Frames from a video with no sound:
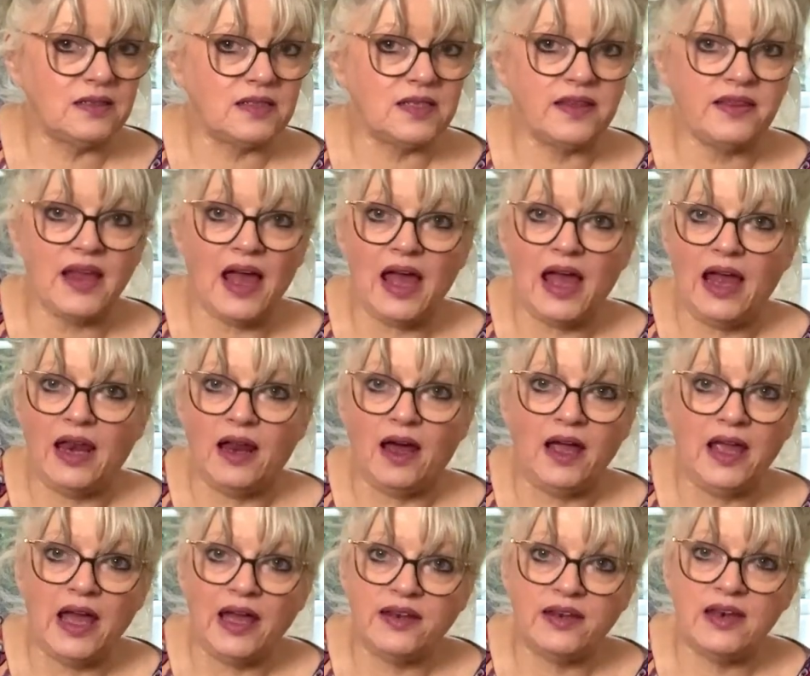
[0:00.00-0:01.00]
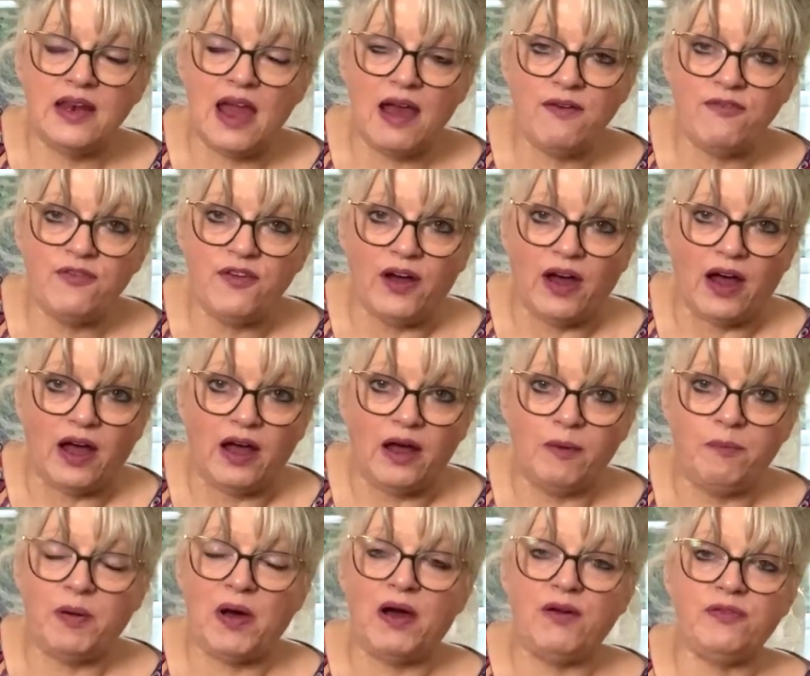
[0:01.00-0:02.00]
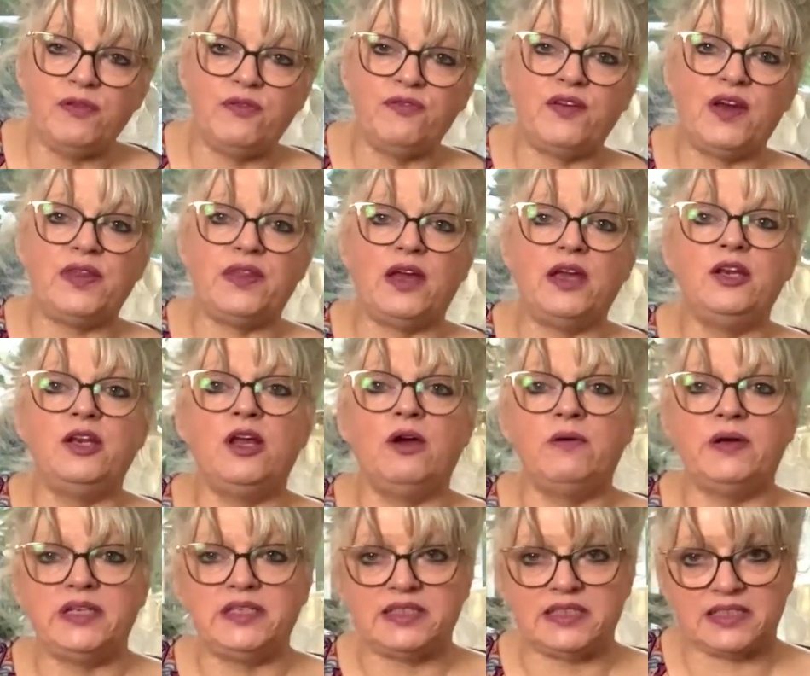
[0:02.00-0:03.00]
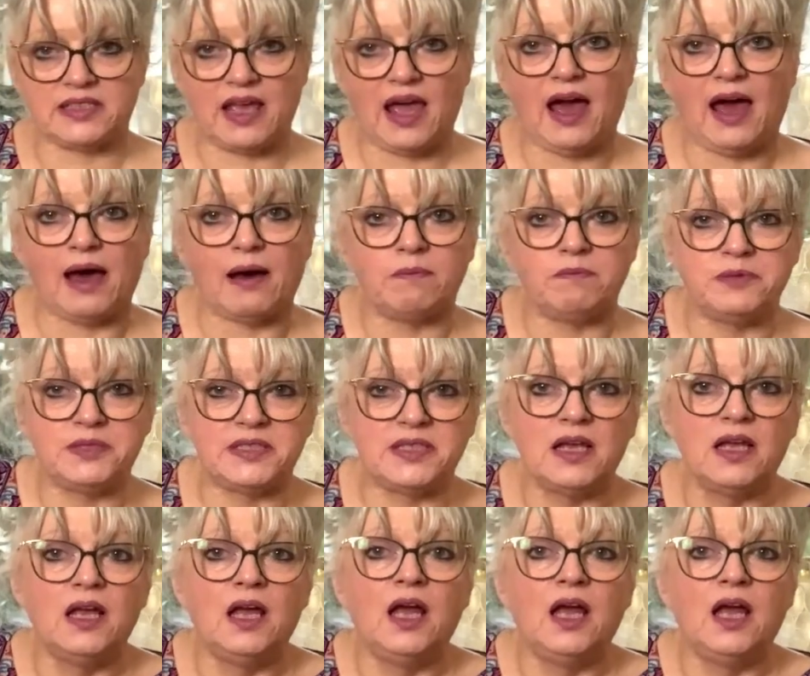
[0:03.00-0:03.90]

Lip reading: then I had never, apart from the fact that I know it does caps,